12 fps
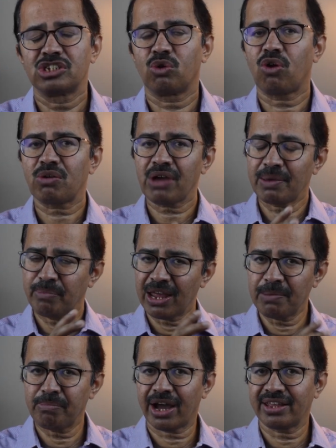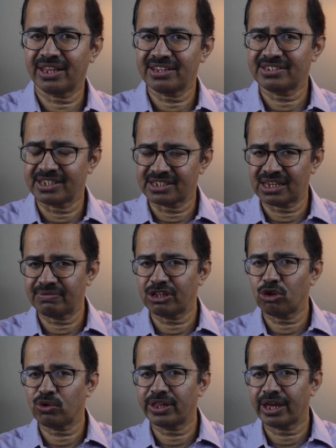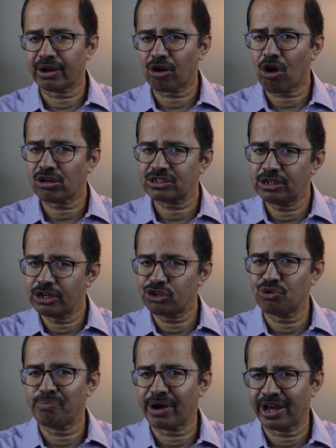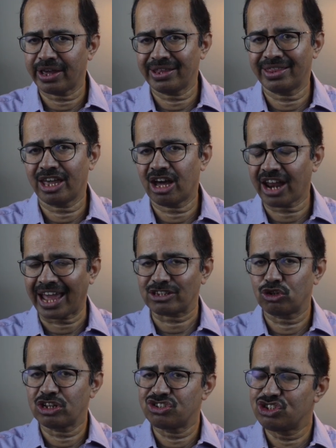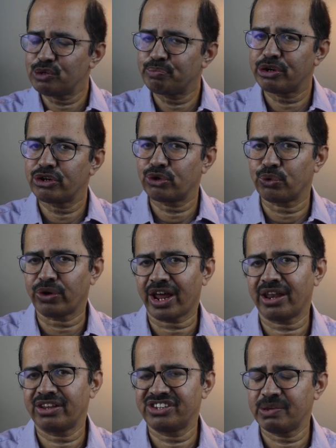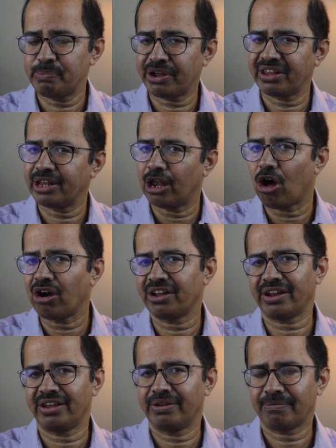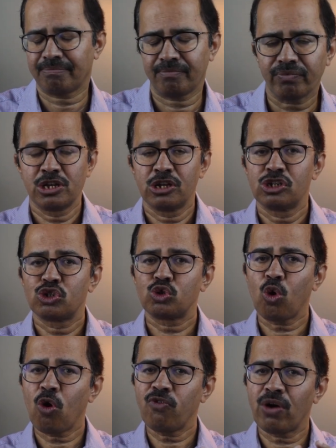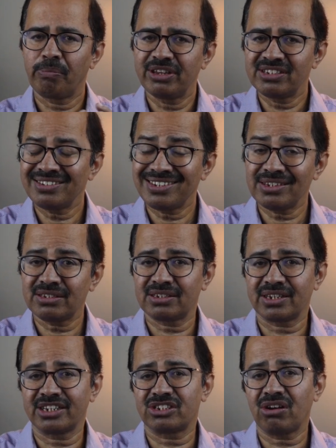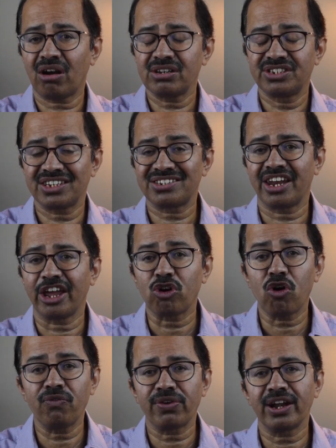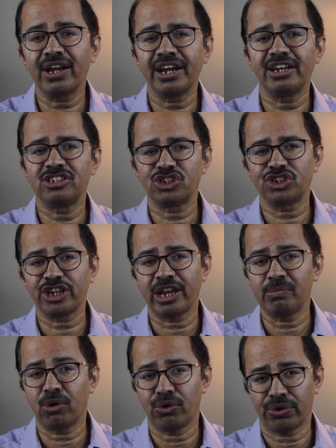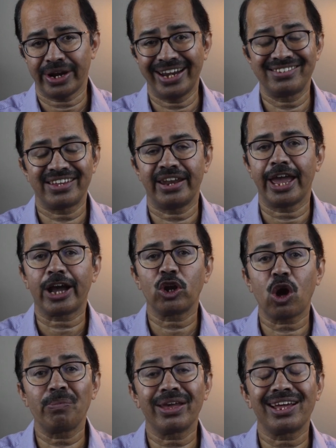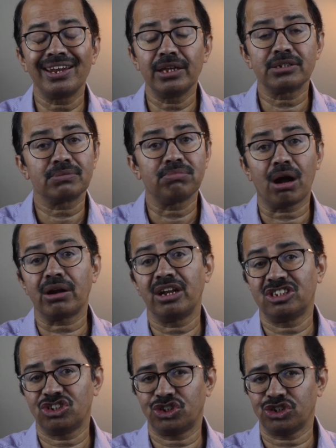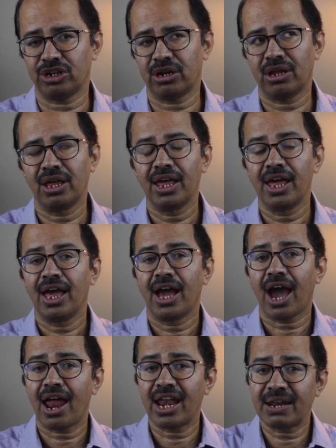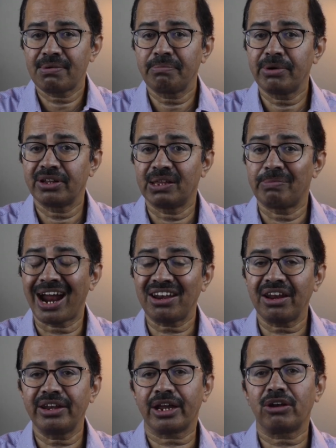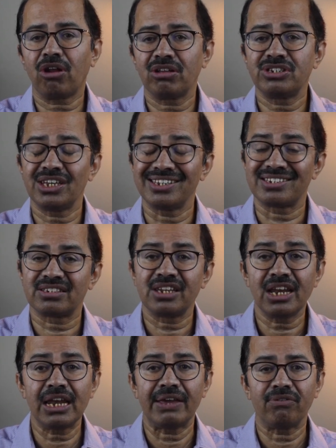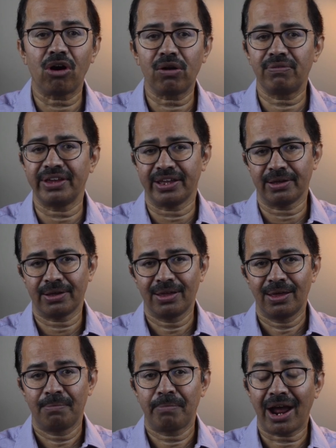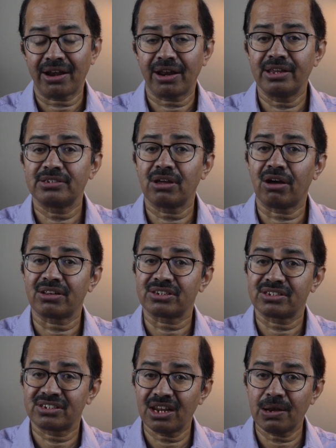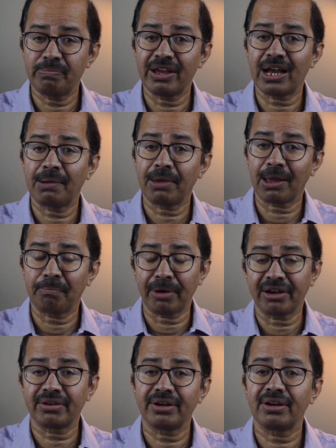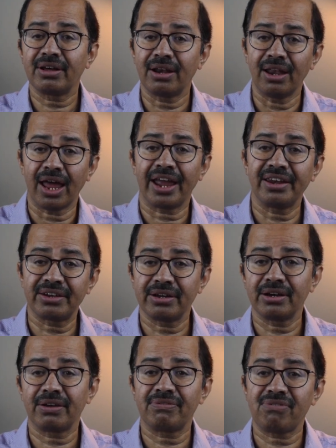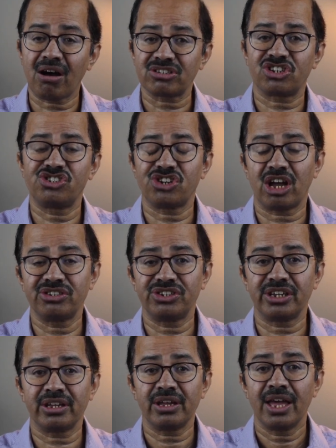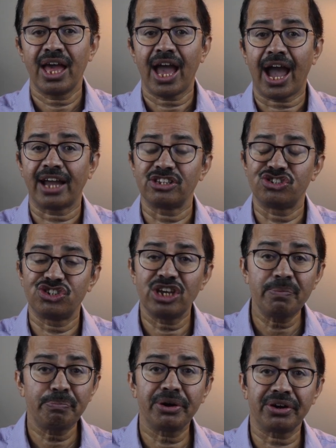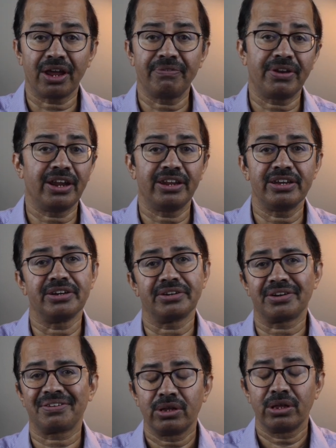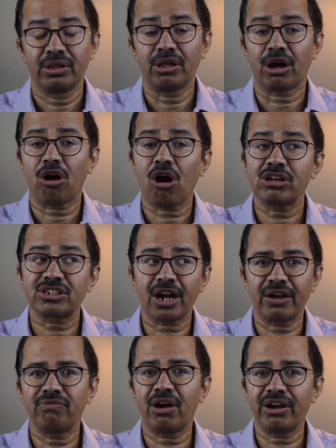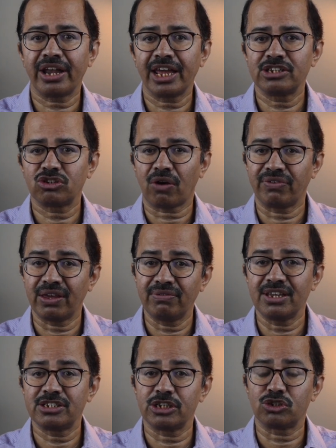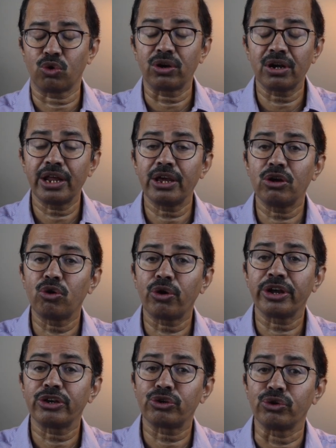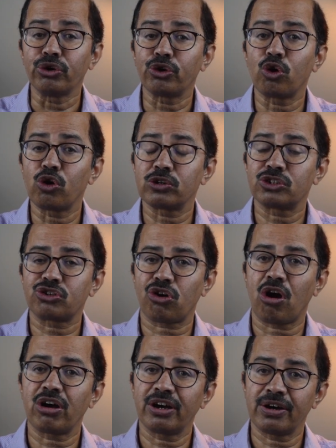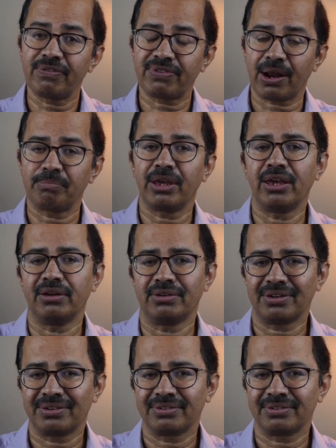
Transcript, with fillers: So what I mean by this is even though they are costlier to buy, they are actually cheaper to run, cheaper in the long run. So for businesses, it's not just an eco-friendly decision anymore. It's an economically smart decision. And remember, the battery technology is still evolving. Batteries are still becoming better, lighter, faster charging and cheaper every year. The cost advantage of EVs is only going to grow stronger from here.